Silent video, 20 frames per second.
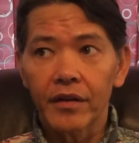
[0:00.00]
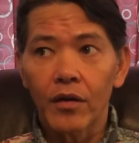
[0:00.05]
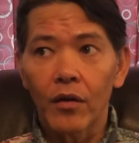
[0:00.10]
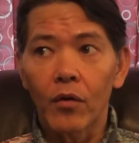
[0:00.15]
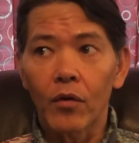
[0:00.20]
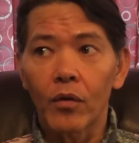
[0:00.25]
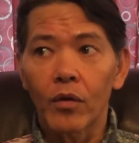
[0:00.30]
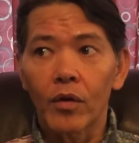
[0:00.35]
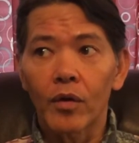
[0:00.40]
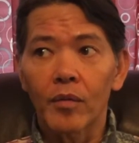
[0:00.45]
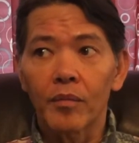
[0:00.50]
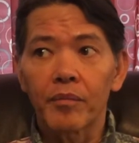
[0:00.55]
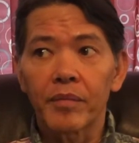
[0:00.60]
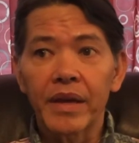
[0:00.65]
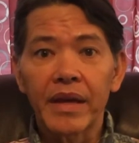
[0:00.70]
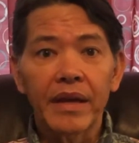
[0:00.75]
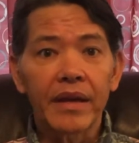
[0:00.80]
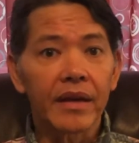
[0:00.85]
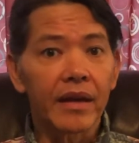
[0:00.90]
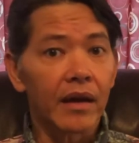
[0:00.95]
or
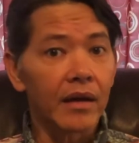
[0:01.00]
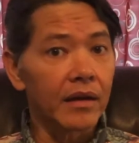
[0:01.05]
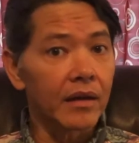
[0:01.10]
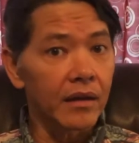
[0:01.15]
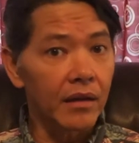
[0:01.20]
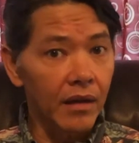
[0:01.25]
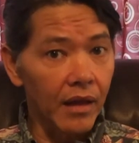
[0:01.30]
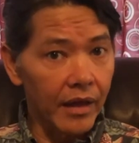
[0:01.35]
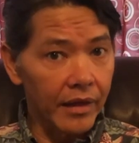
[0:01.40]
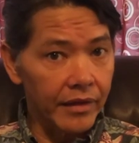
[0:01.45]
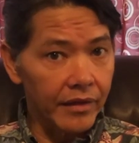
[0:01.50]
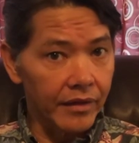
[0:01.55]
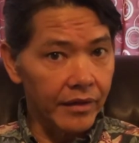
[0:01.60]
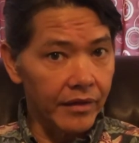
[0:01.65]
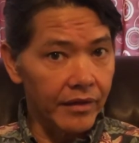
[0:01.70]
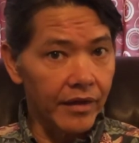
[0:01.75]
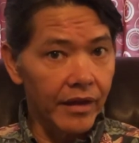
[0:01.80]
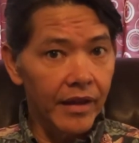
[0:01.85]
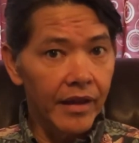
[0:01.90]
being a glutton.